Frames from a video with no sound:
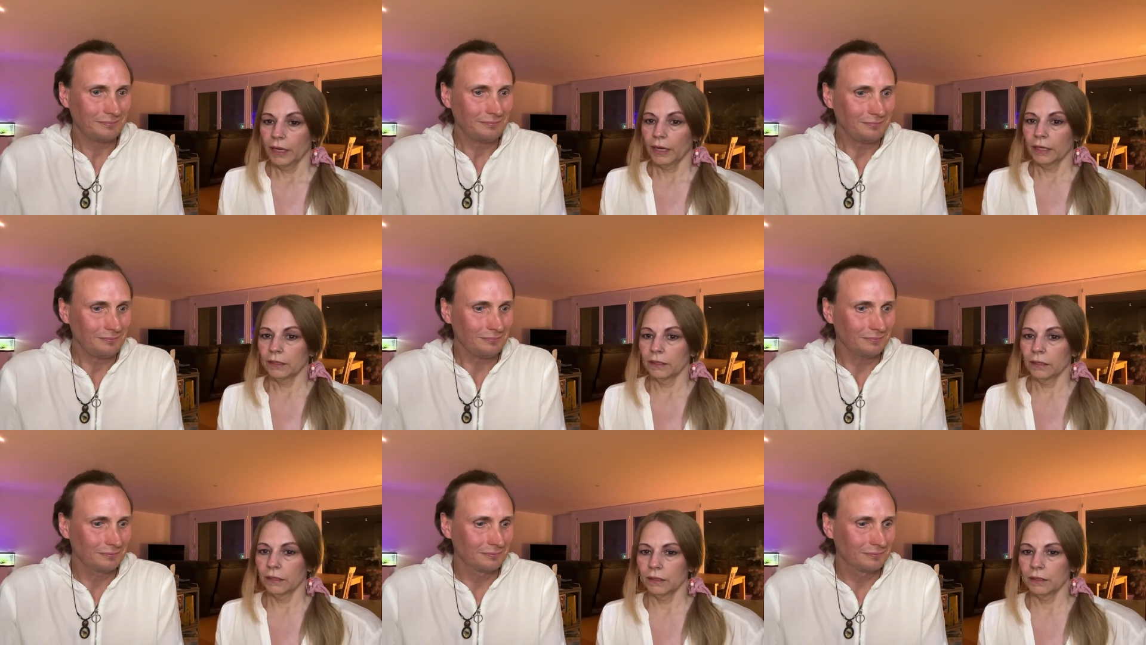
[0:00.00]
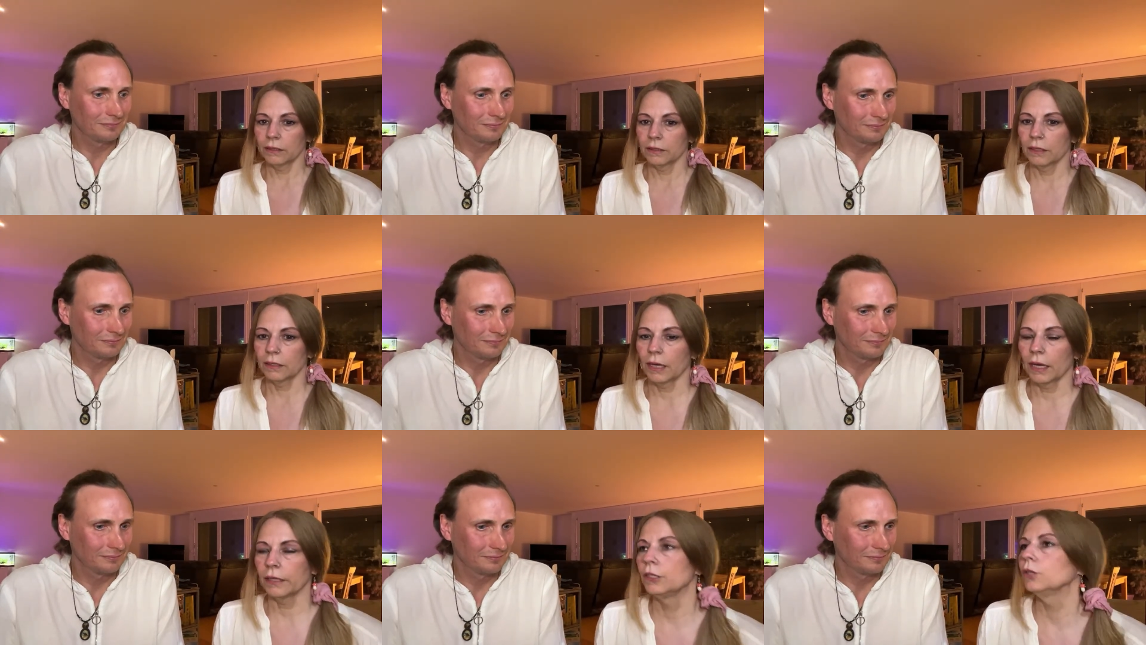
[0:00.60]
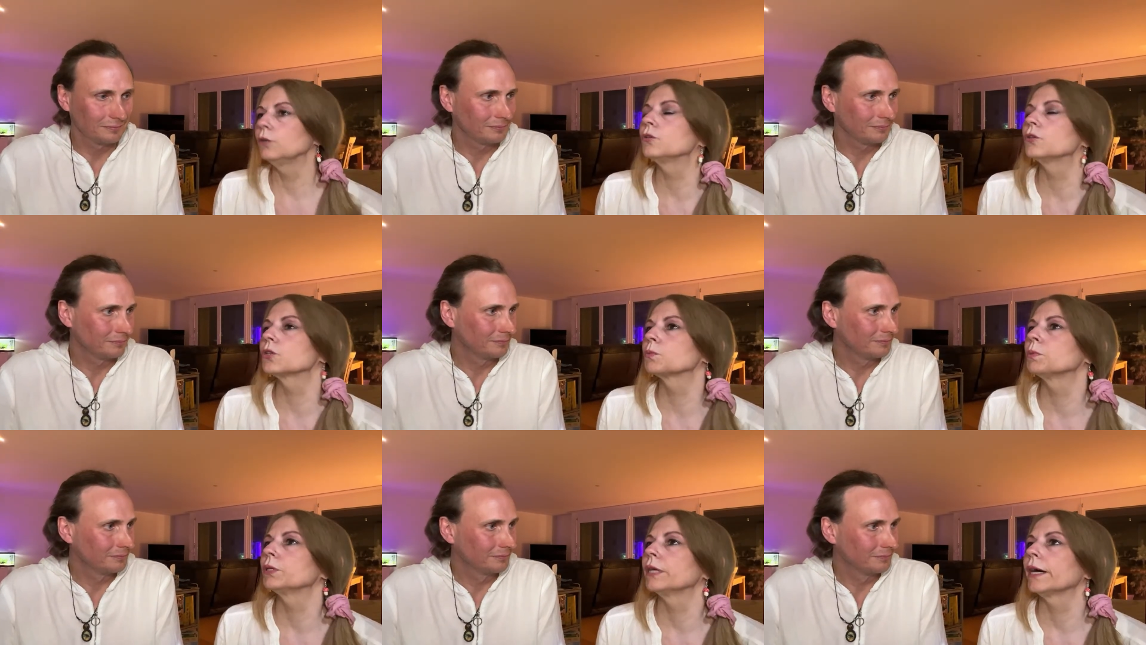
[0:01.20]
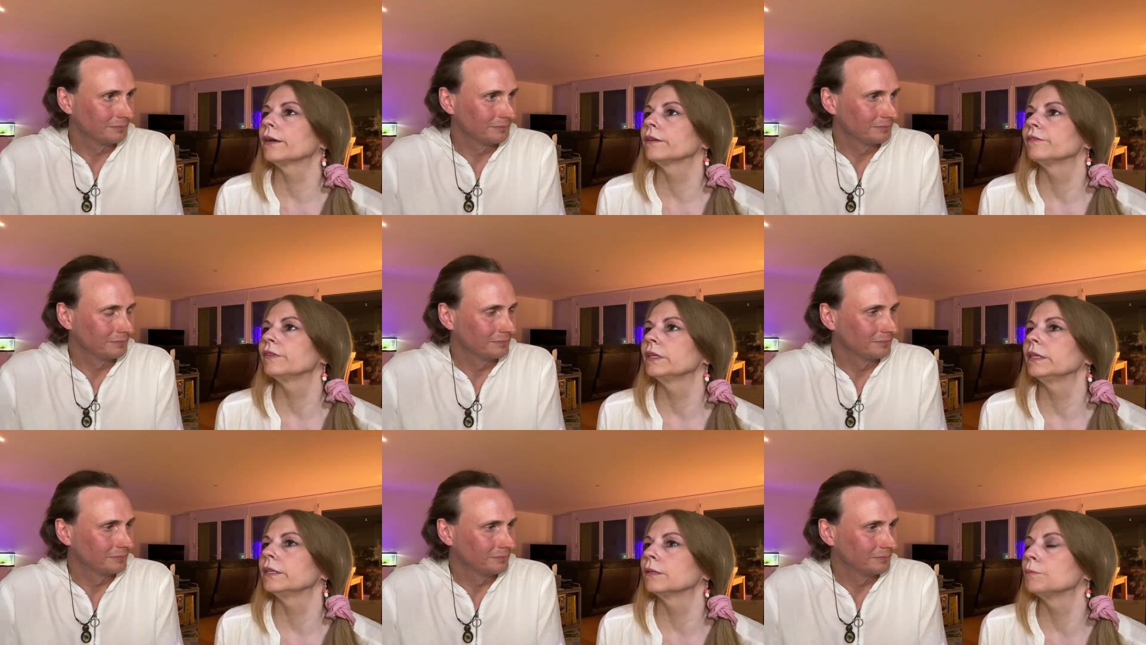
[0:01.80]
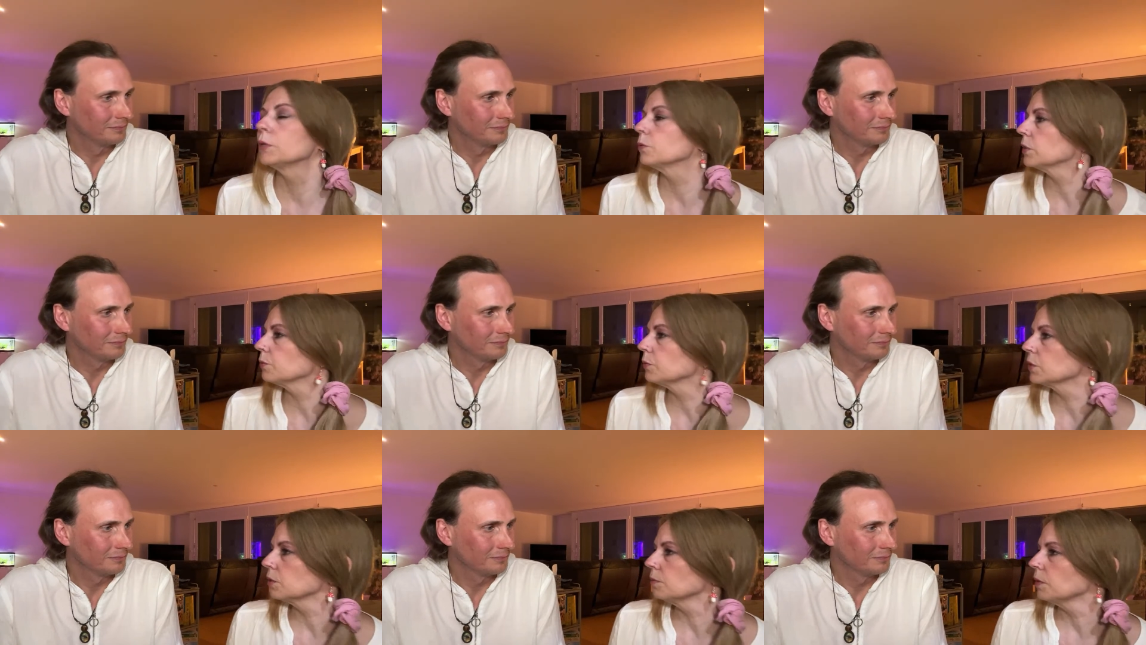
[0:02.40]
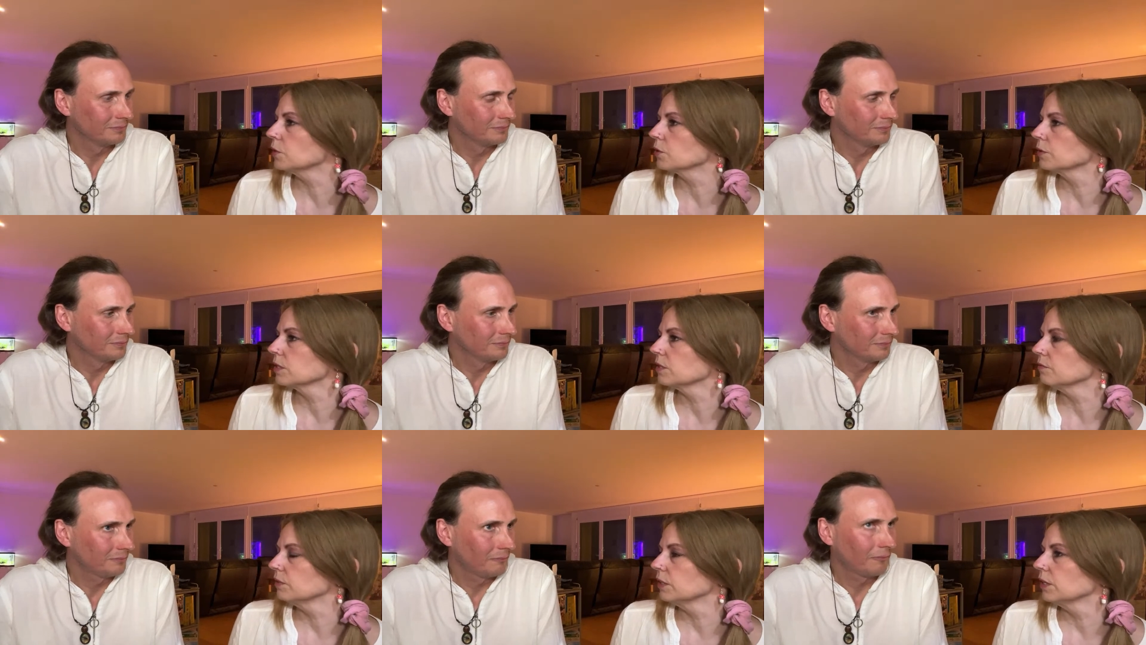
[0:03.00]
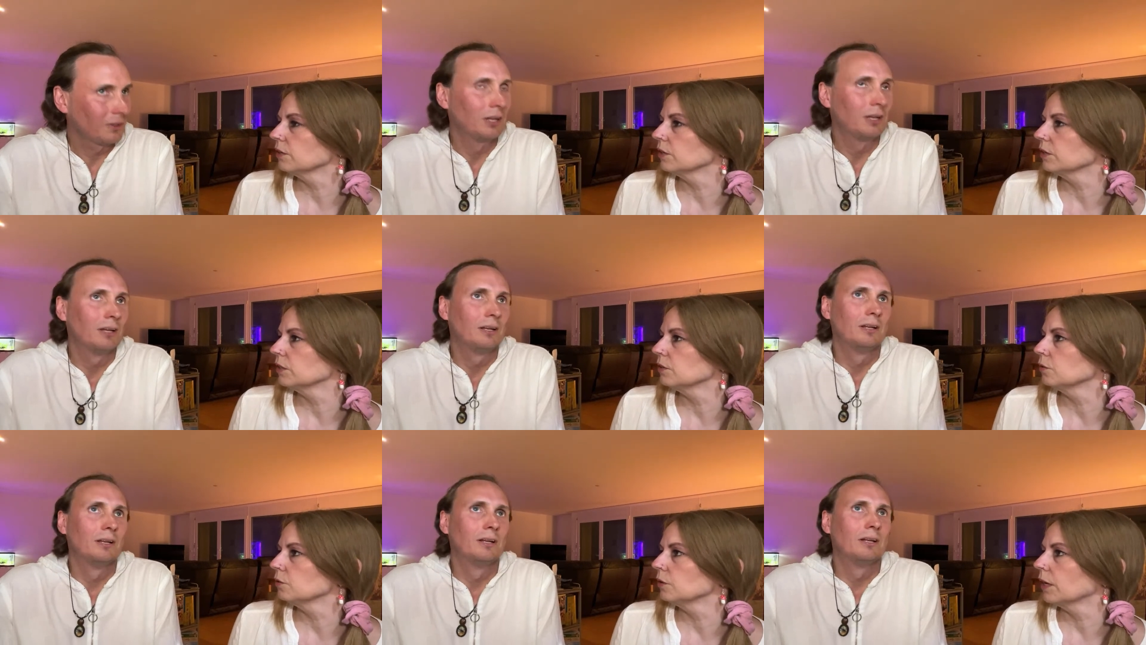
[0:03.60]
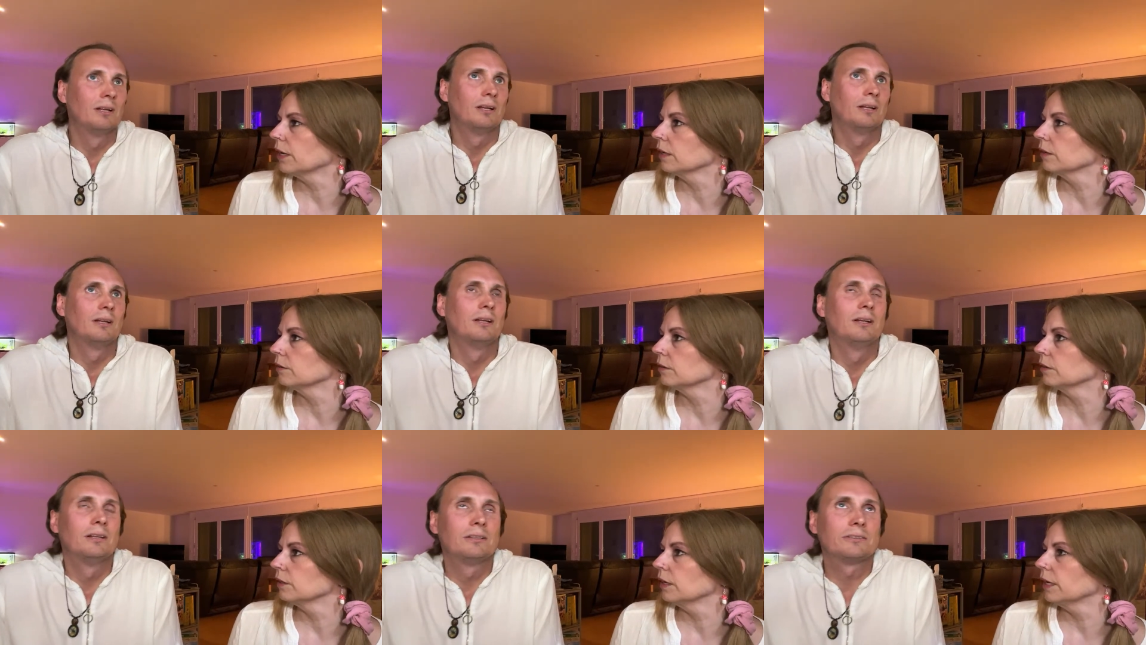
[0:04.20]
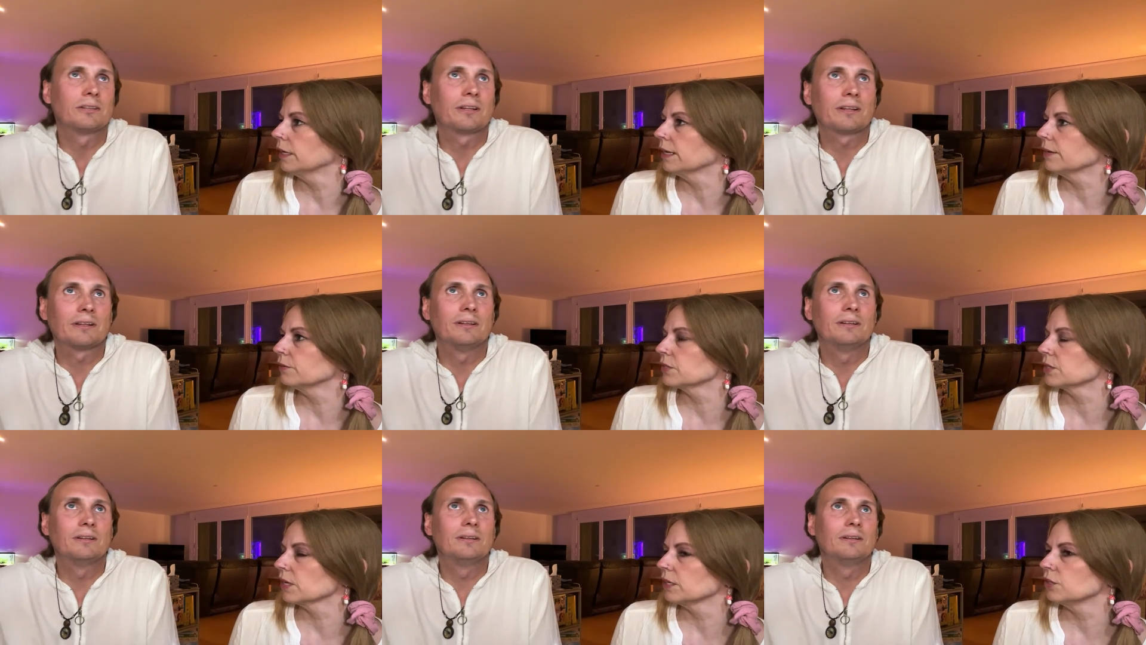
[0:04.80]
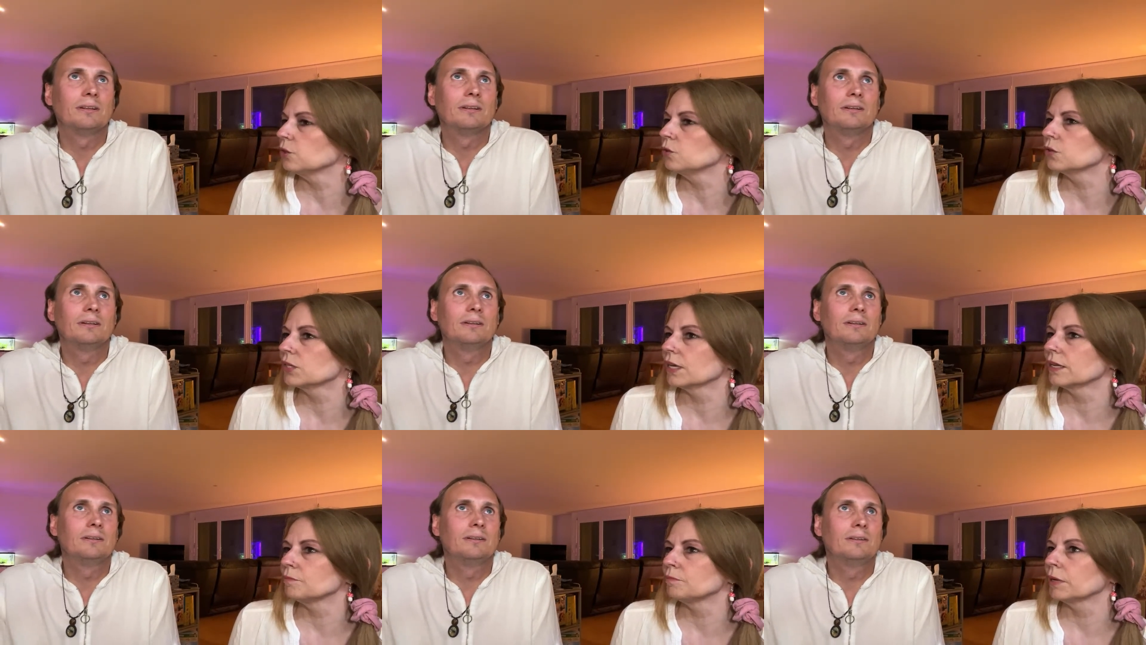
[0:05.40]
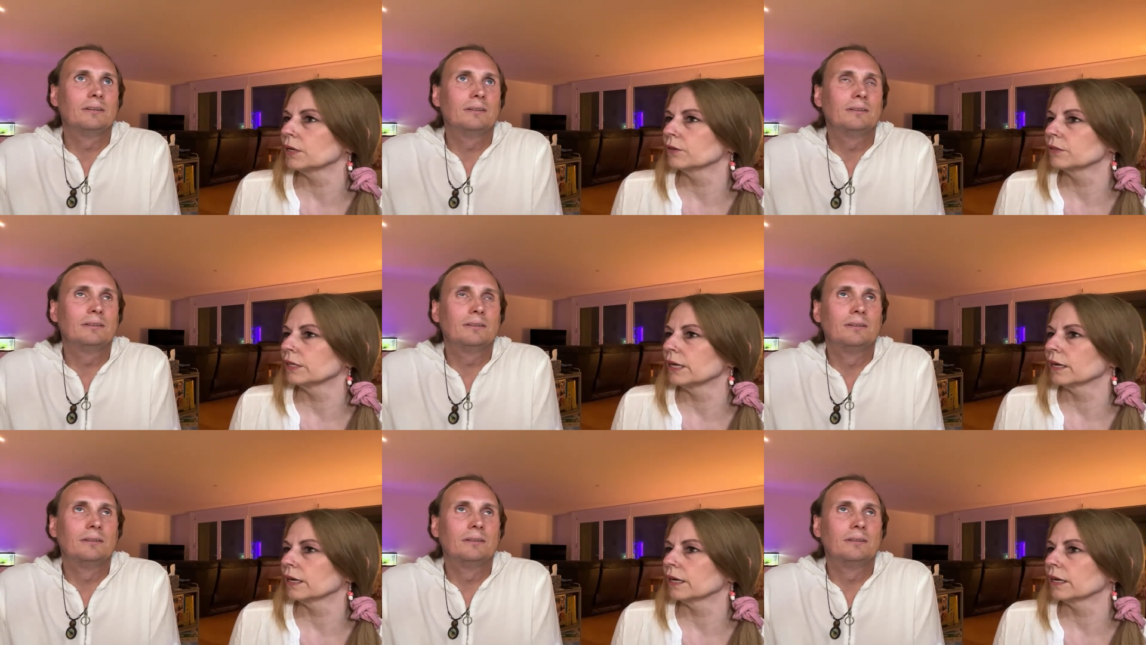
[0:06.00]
Speaker 1: and then ah, you just put out a video. The, what was the most recent video that you? So and I was like, you said it better than I